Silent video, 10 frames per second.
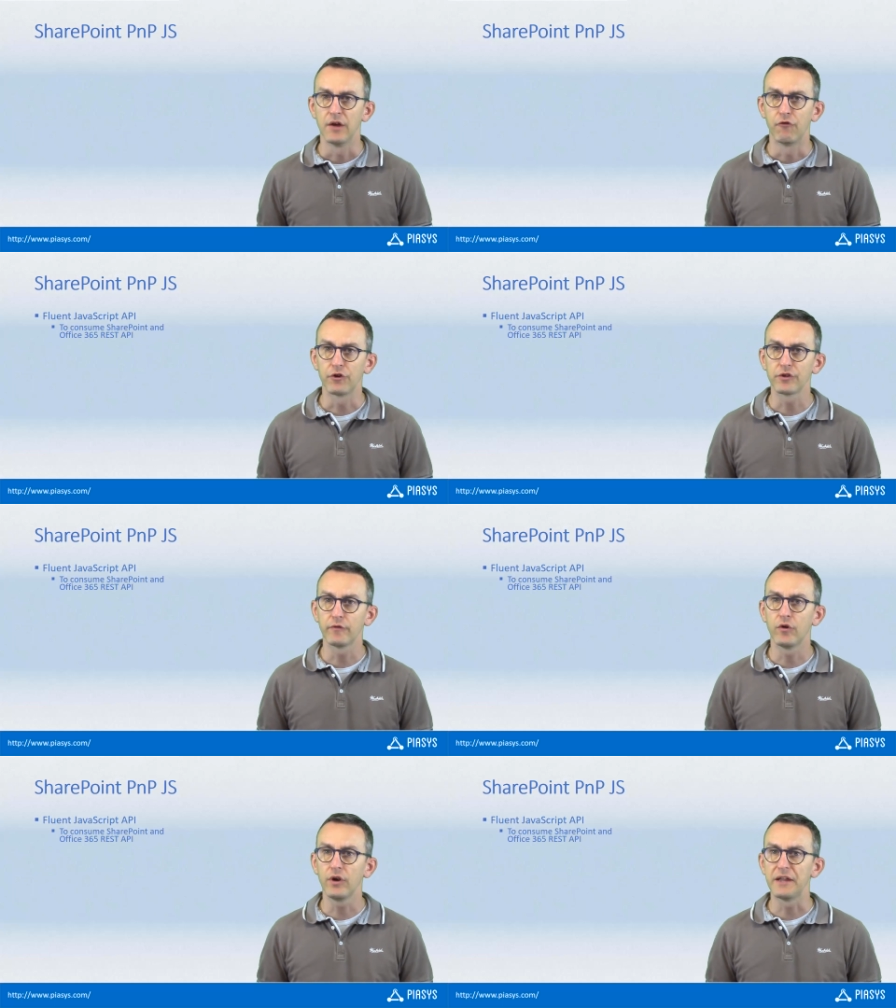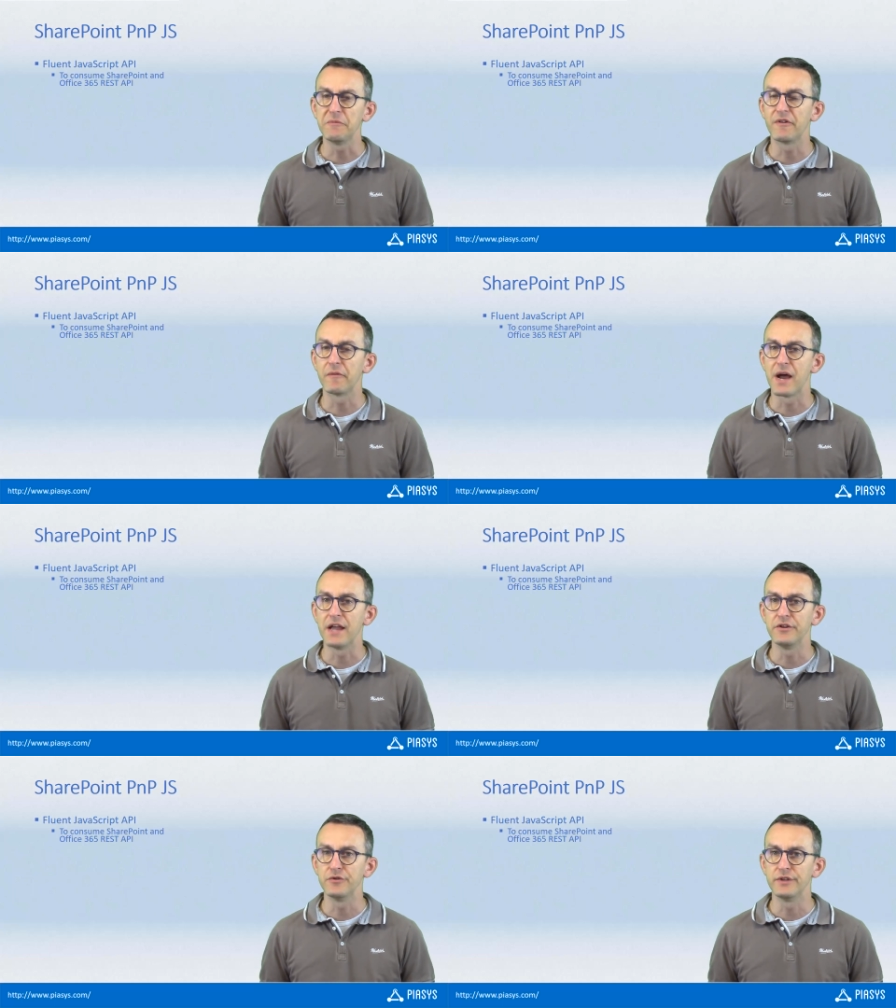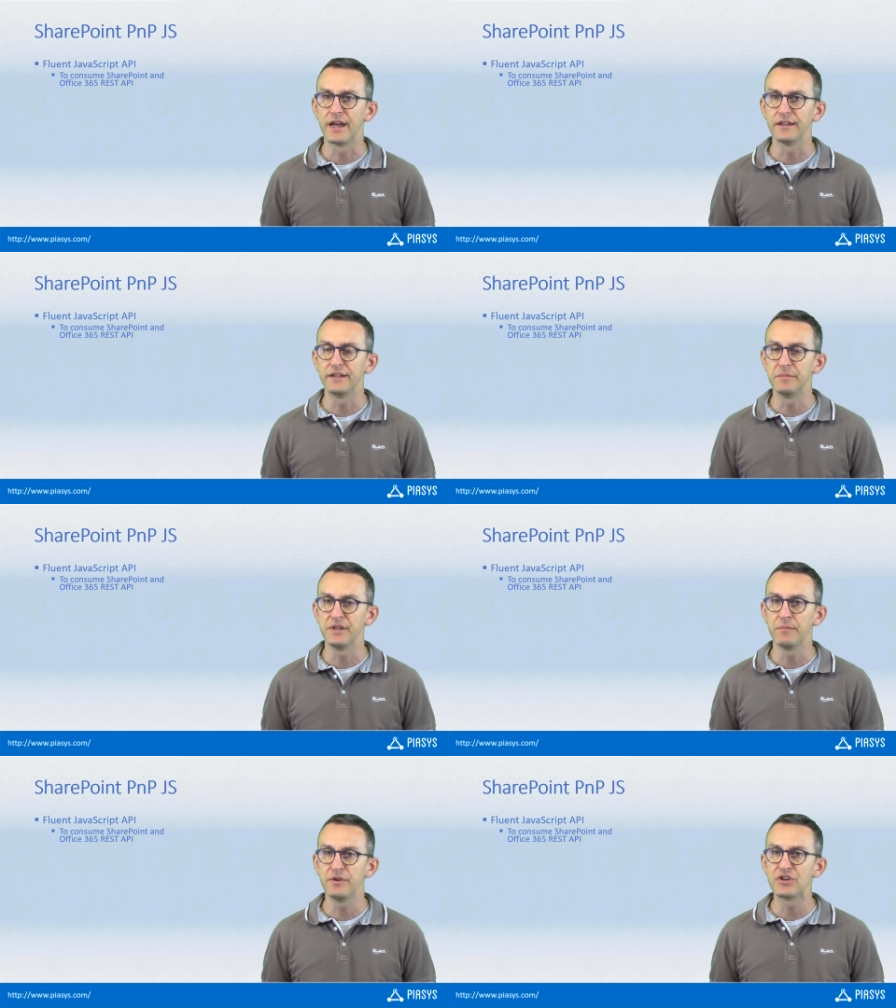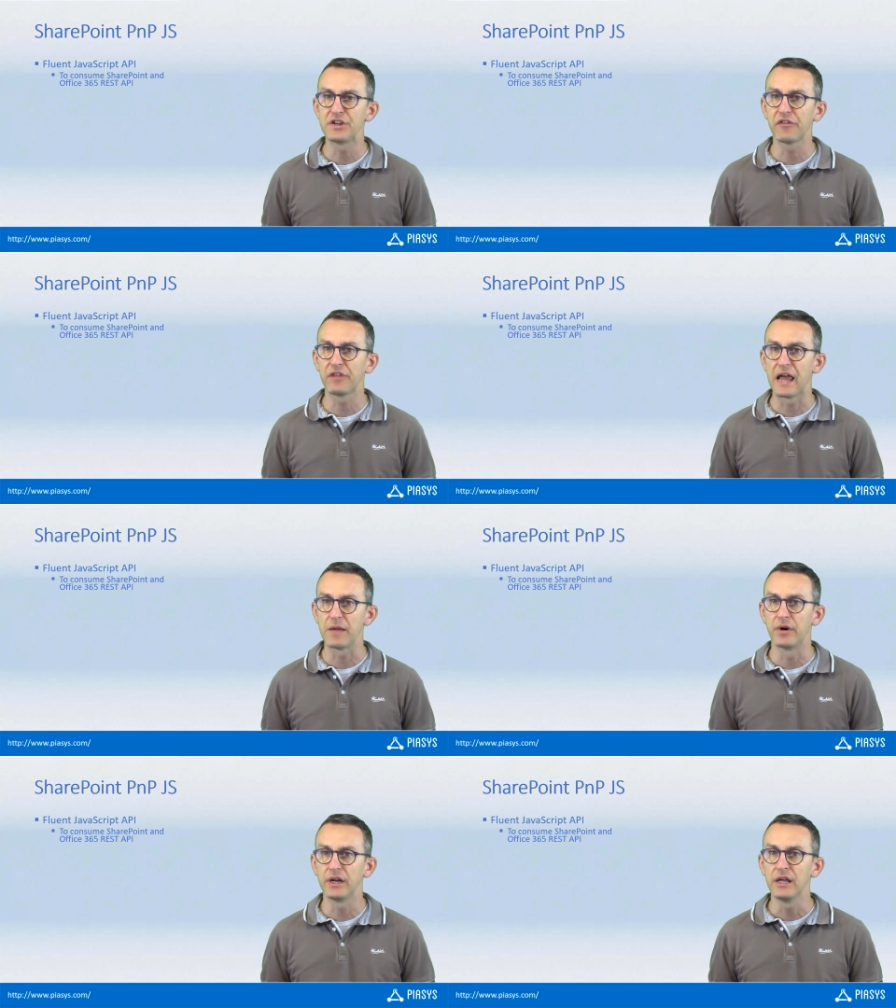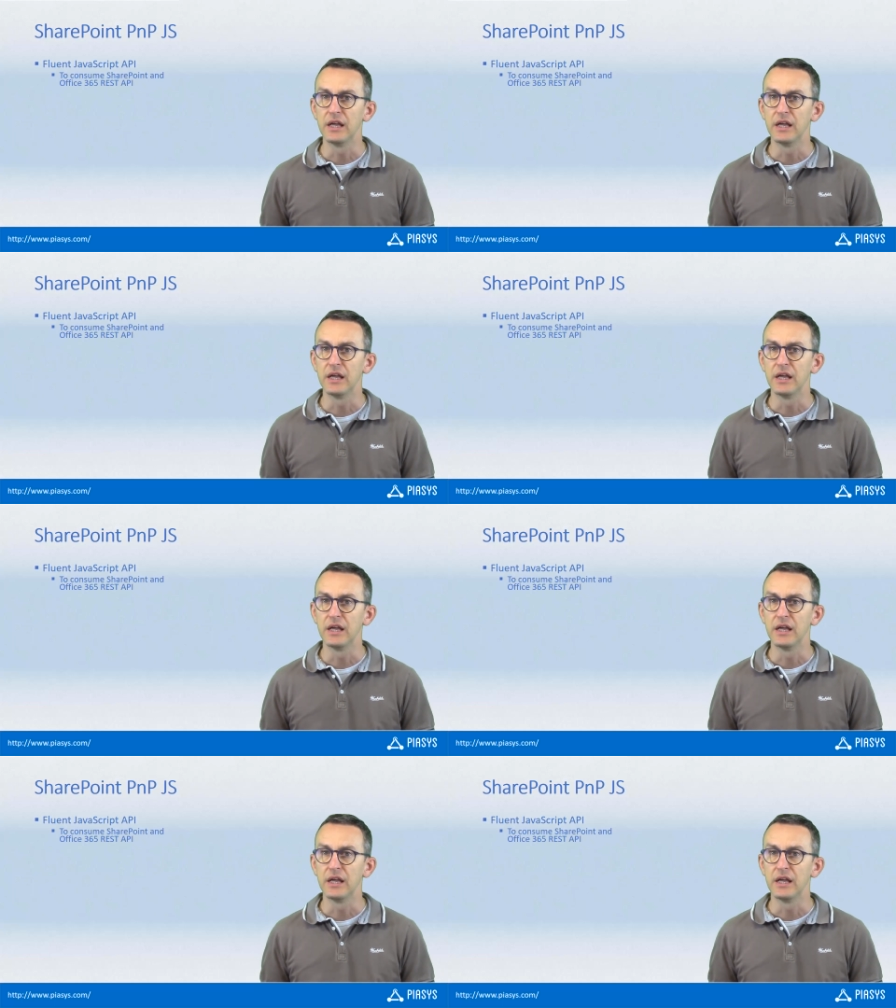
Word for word: First of all, let me remind you that the PnP.js library